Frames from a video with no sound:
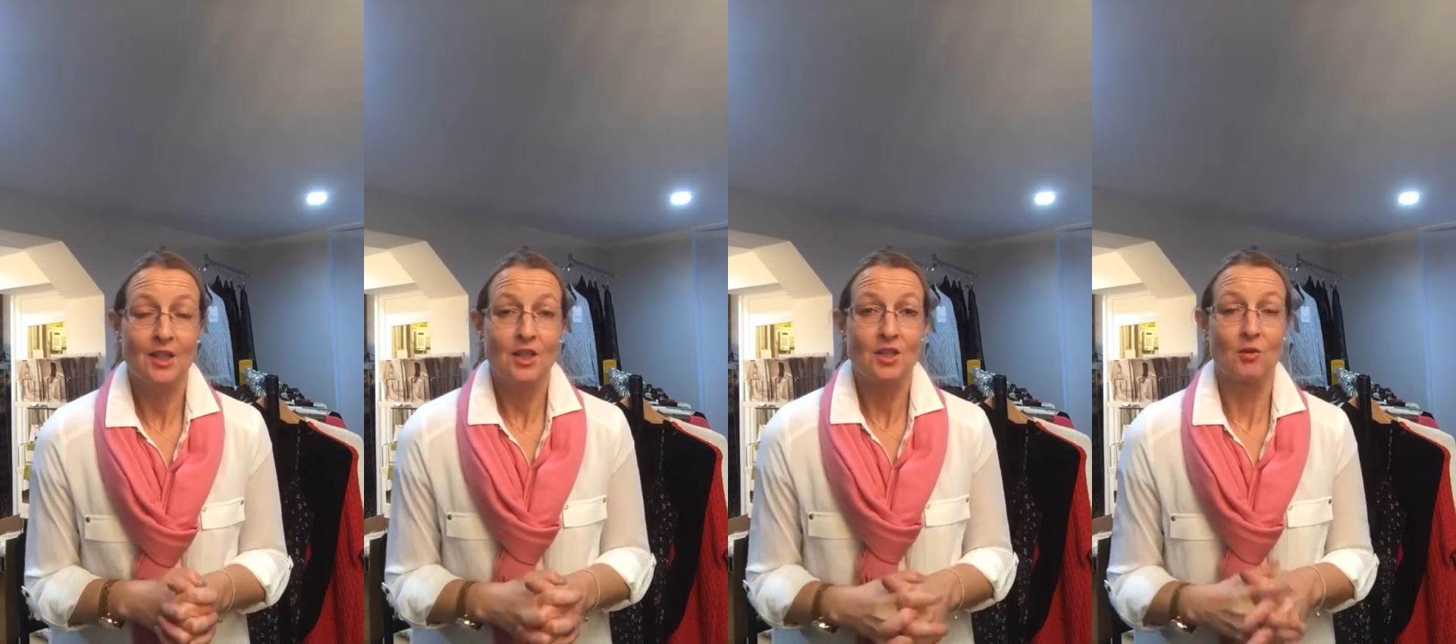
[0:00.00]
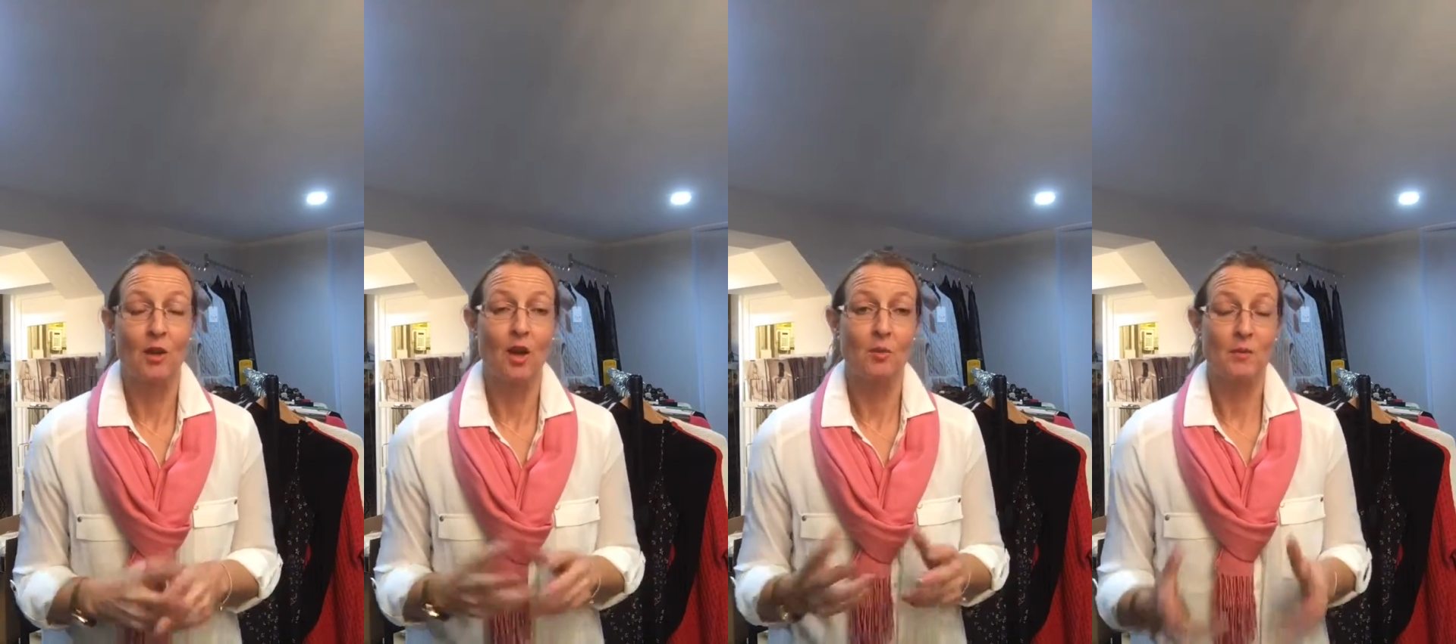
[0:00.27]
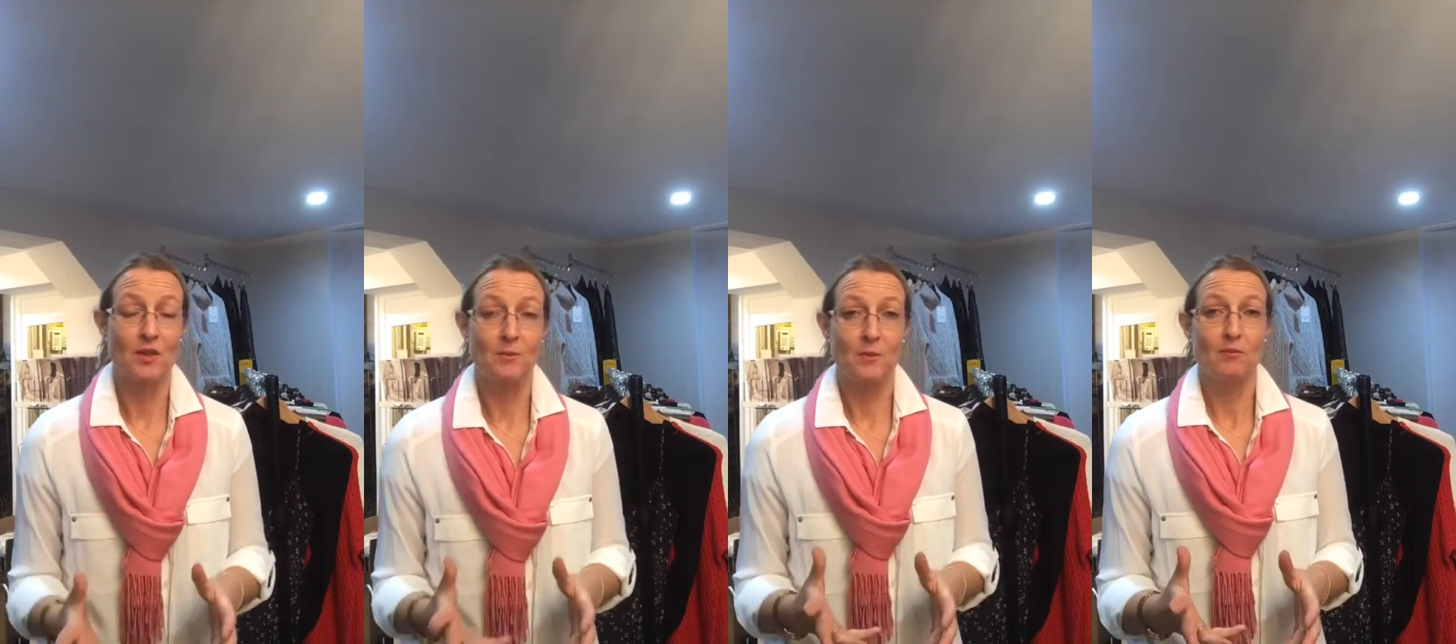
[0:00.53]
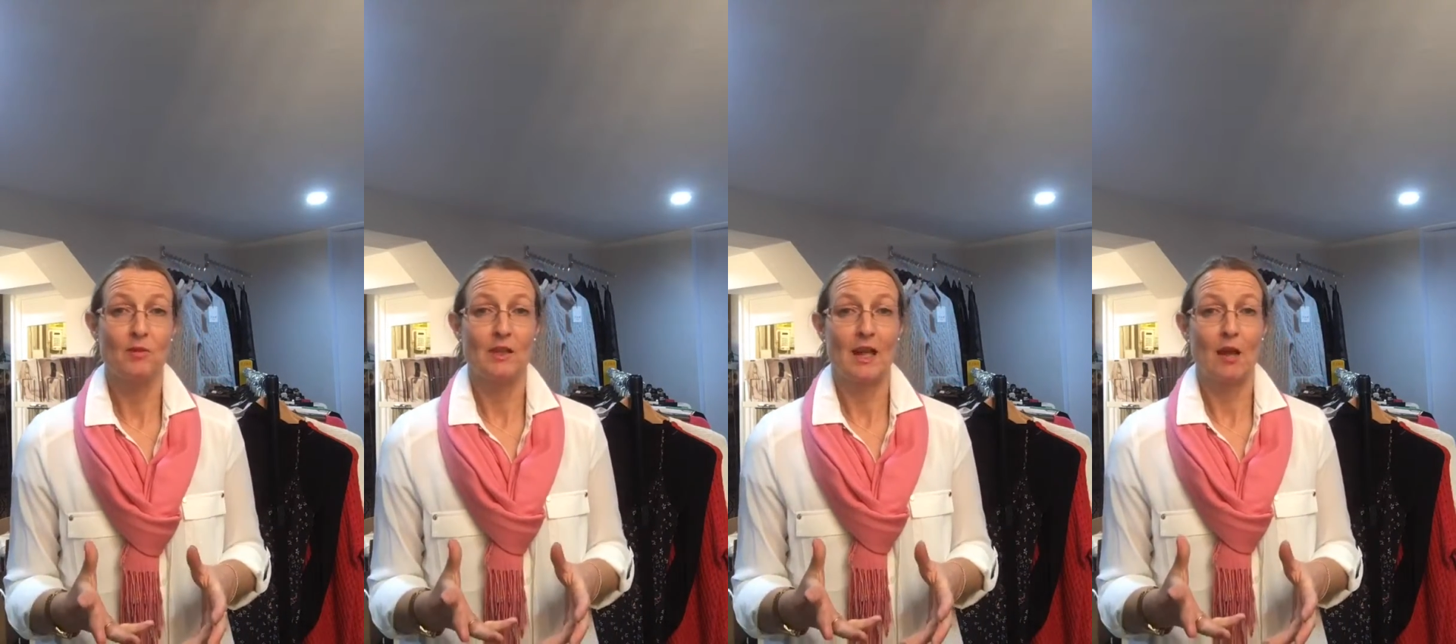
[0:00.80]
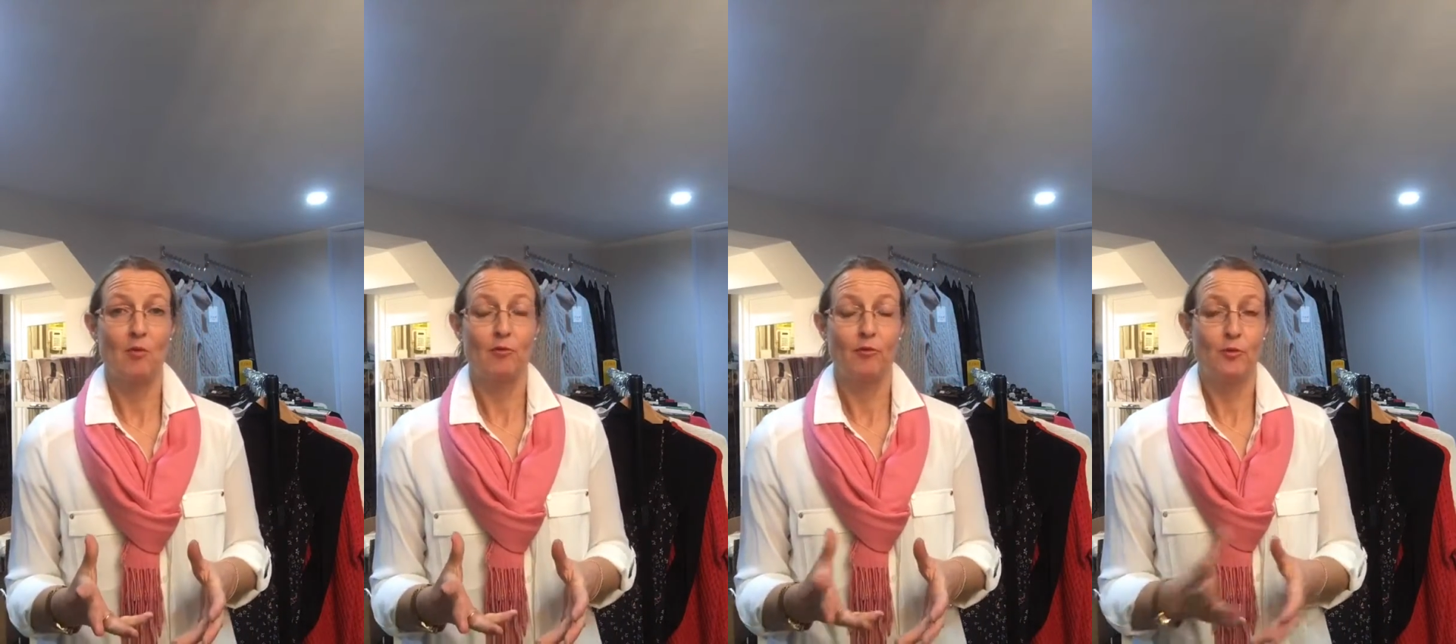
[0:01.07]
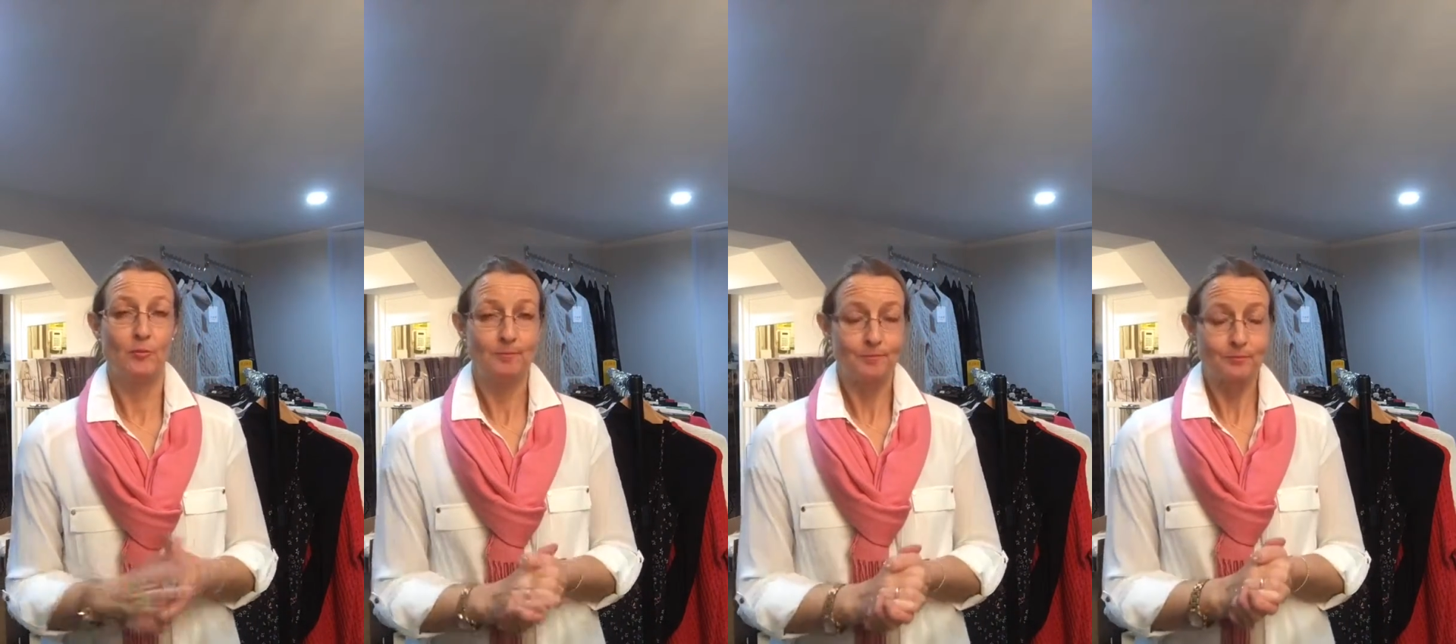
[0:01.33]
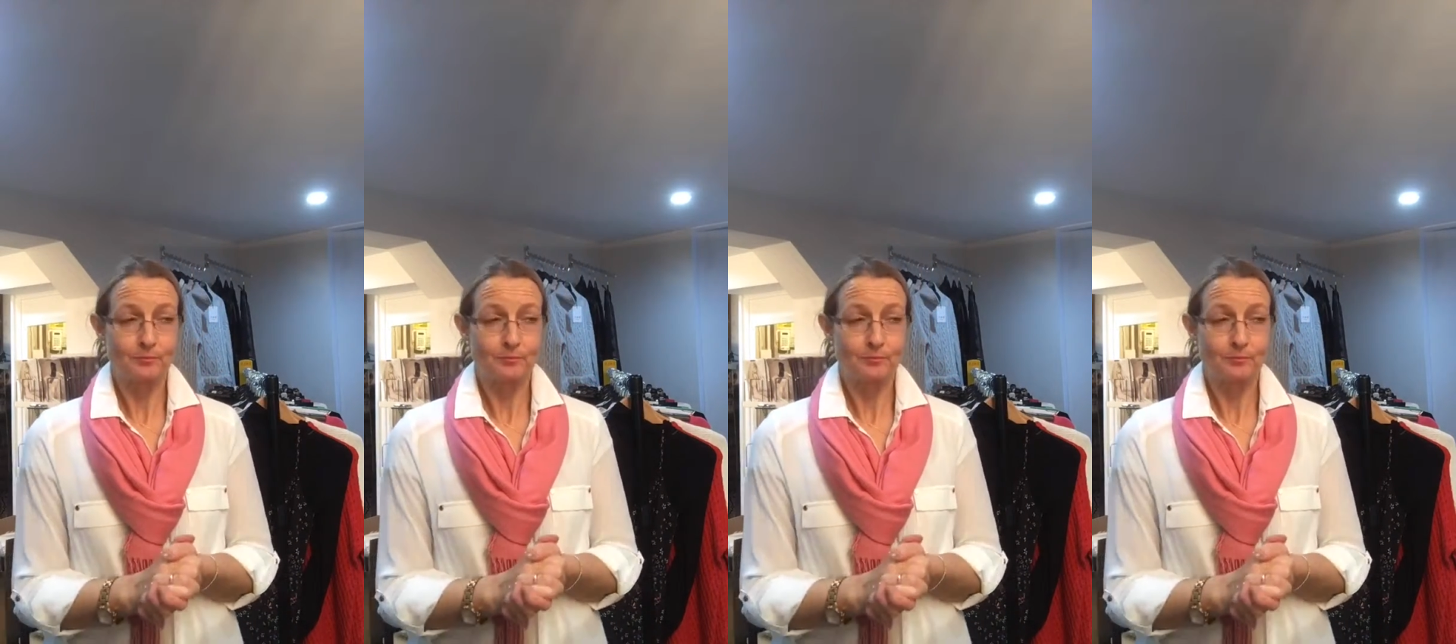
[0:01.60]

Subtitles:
So I hope that's been really helpful.